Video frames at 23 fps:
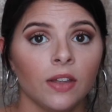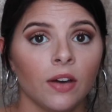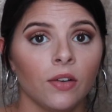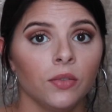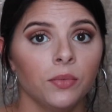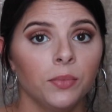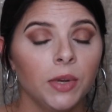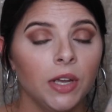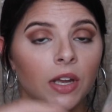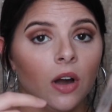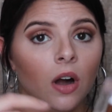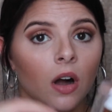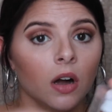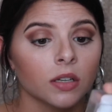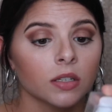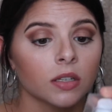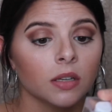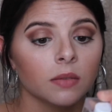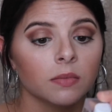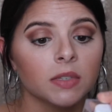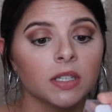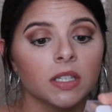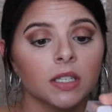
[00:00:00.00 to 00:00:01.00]
That would be
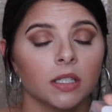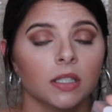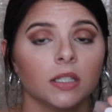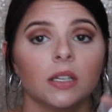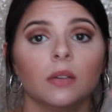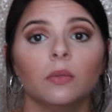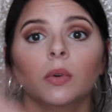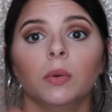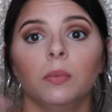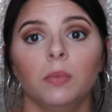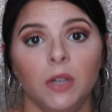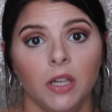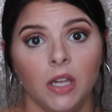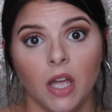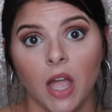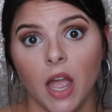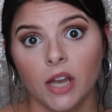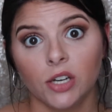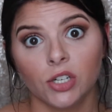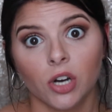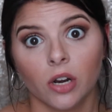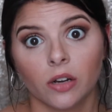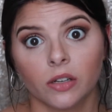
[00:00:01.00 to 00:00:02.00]
awesome since it would be
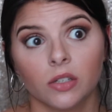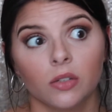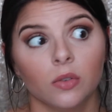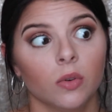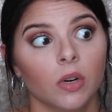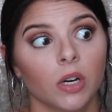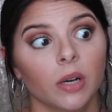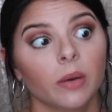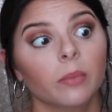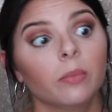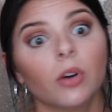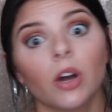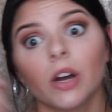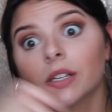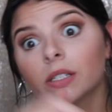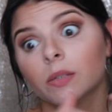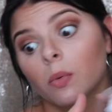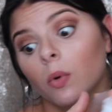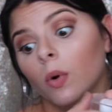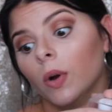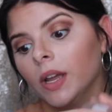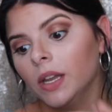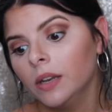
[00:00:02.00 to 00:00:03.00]
a drugstore
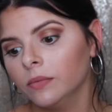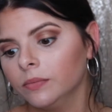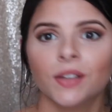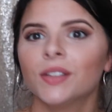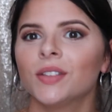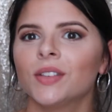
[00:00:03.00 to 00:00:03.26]
price point.